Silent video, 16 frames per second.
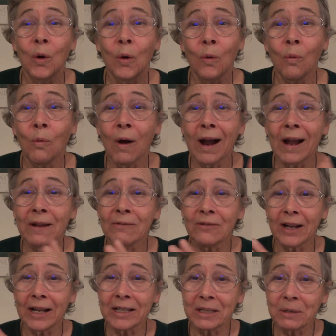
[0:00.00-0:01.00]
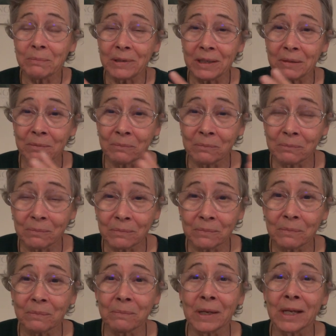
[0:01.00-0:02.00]
Wi-Fi to be
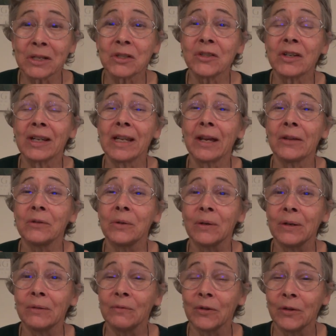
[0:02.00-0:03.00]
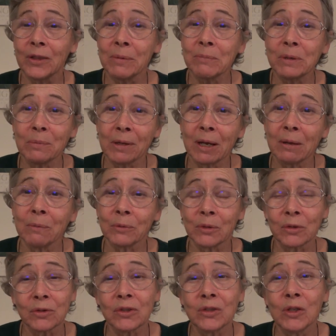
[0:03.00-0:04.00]
meshed together, and for them to be able
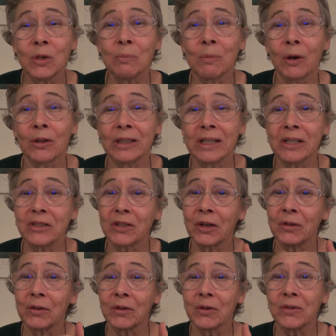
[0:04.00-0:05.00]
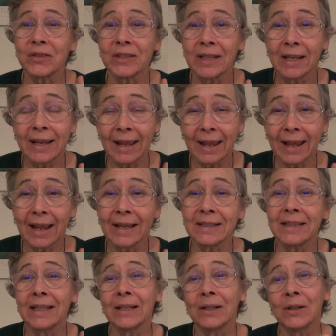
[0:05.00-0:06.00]
to snoop on each other's
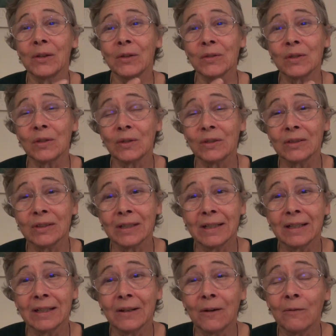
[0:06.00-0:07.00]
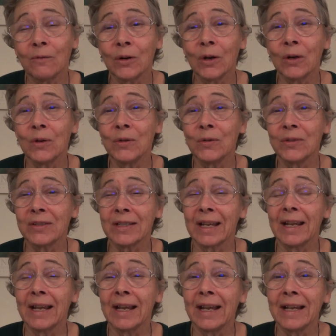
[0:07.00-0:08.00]
handhelds, phones,
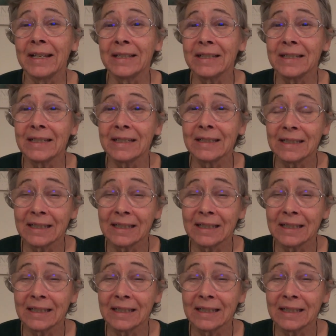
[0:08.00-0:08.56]
and